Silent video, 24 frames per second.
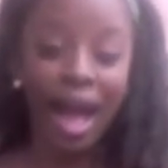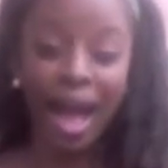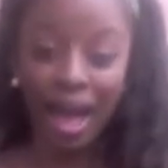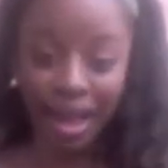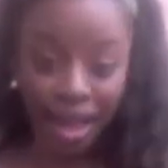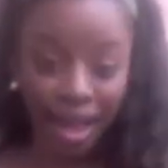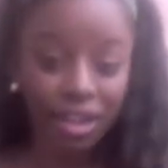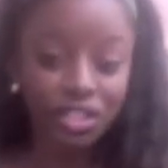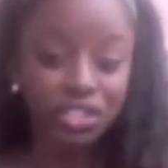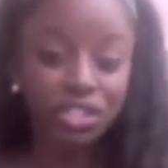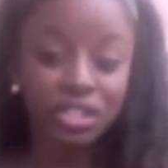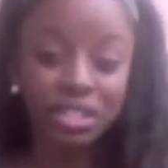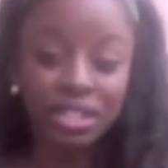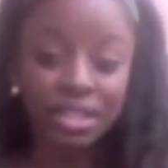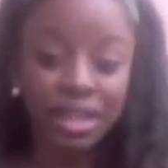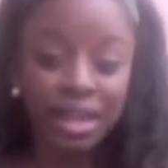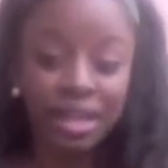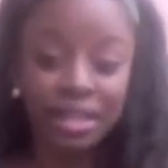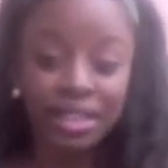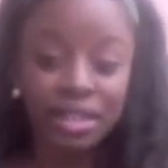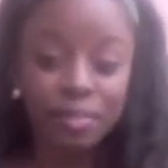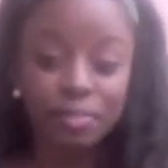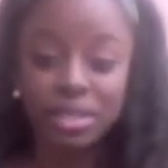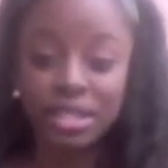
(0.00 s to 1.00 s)
I actually
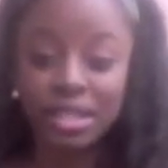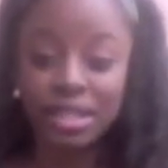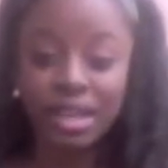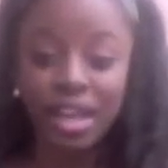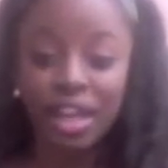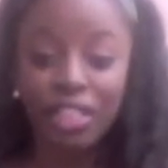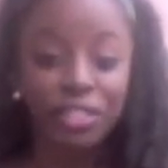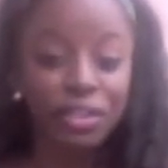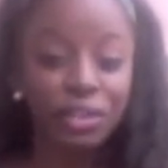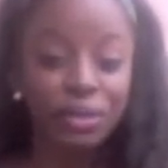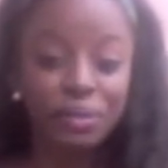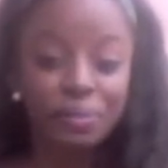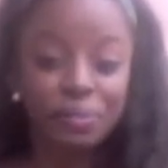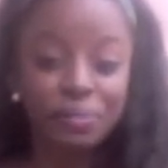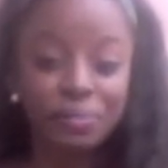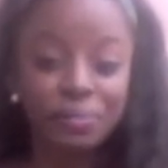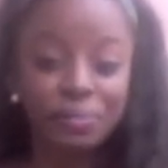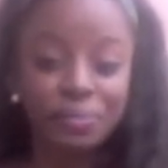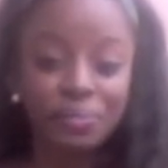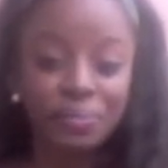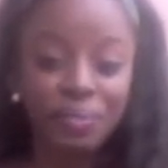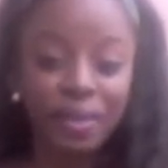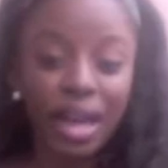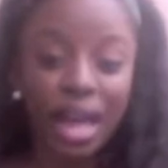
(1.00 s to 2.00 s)
like them together.
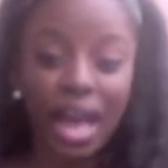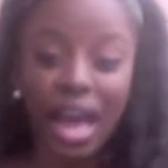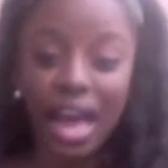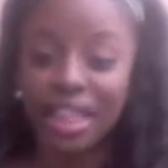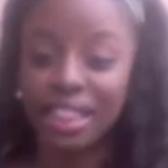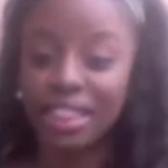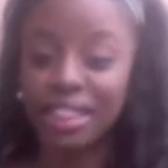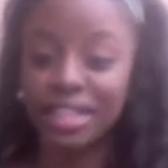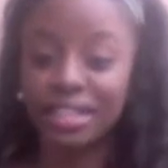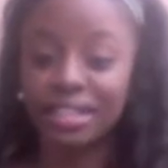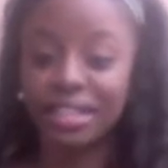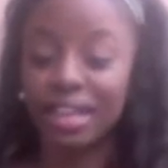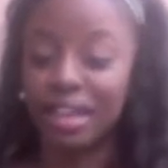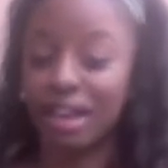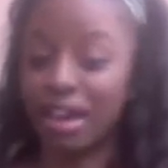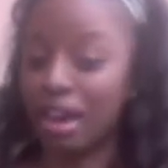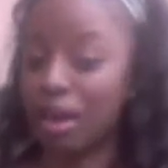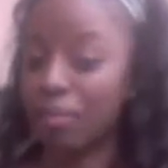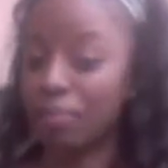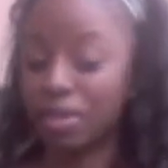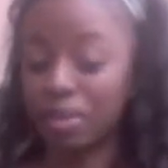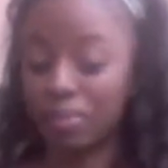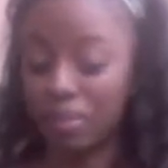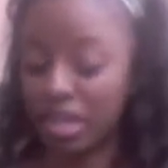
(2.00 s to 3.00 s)
I think they
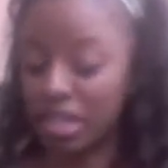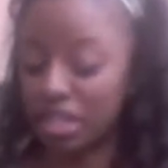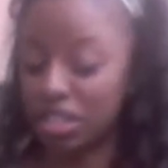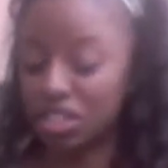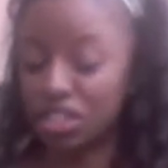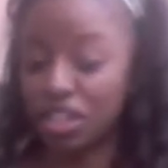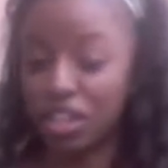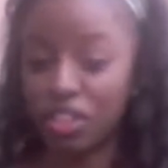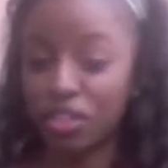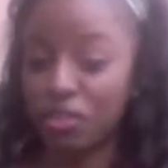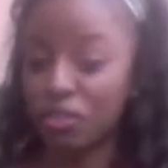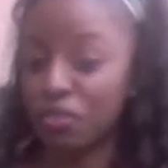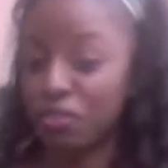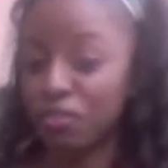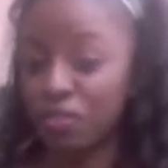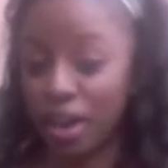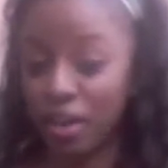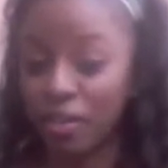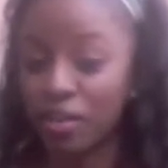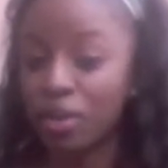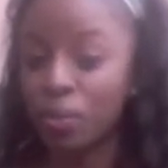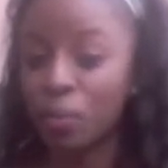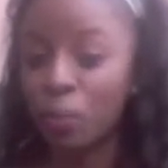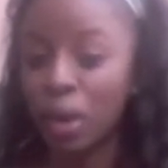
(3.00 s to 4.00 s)
complement each other
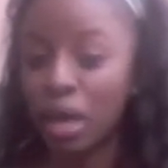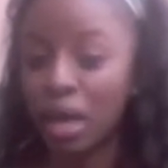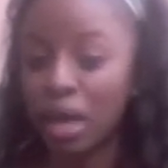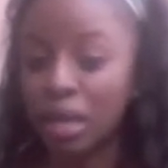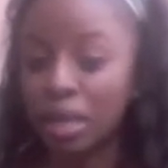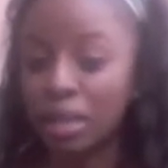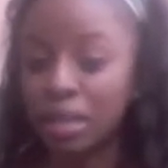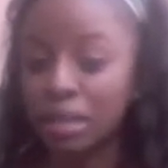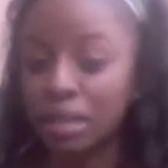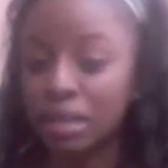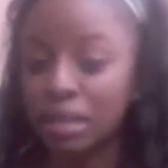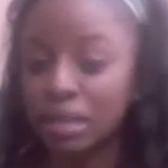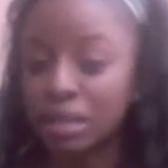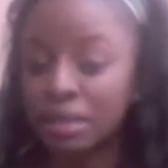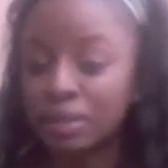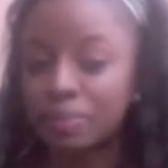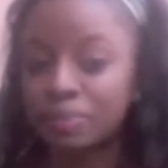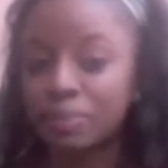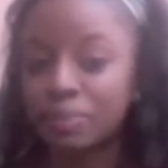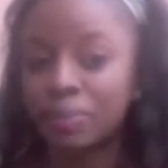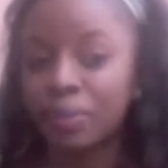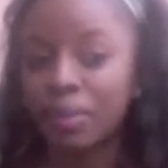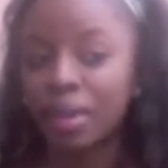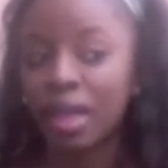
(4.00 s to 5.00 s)
very well.
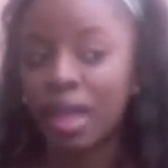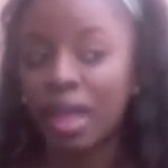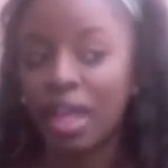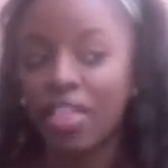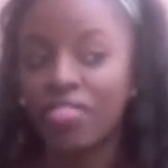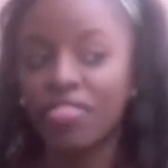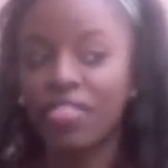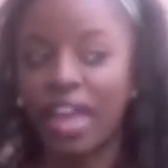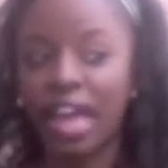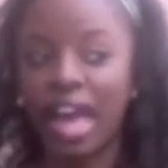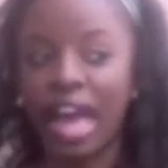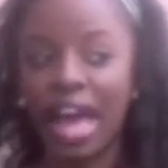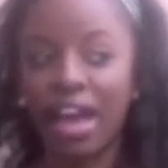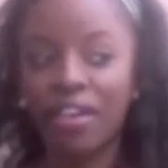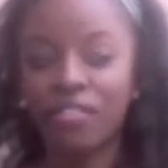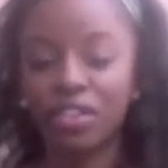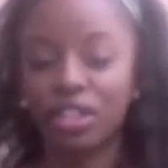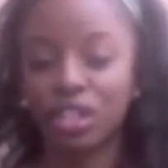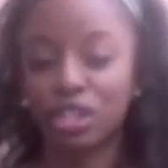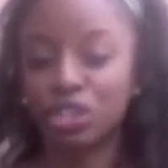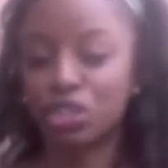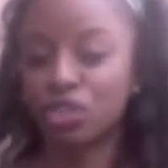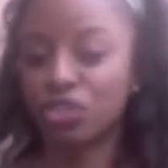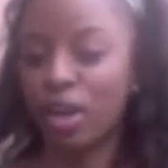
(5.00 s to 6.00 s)
They have an
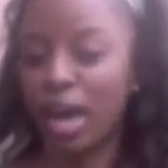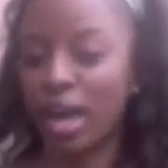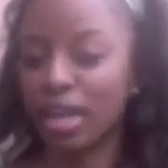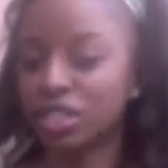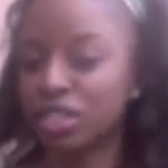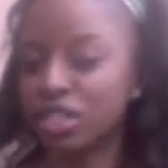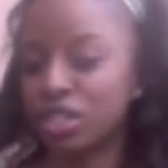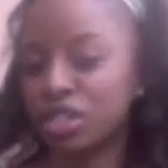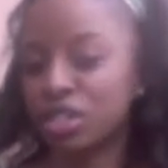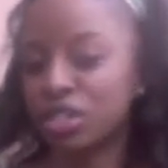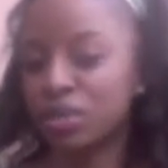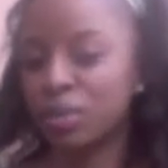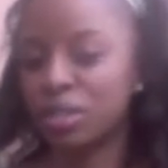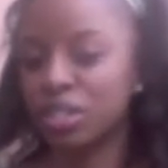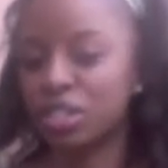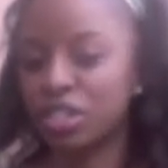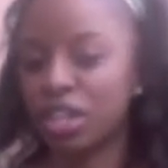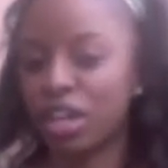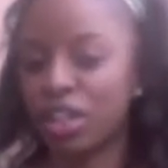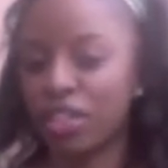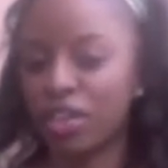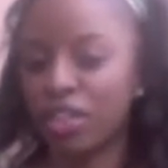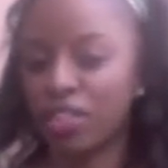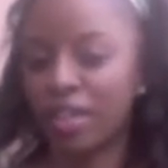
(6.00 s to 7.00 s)
attraction to each
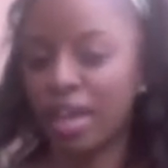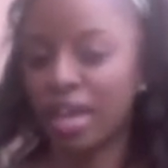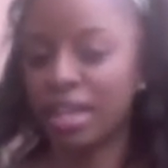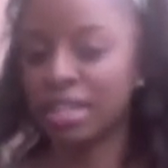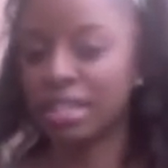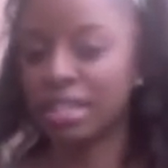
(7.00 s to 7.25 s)
other that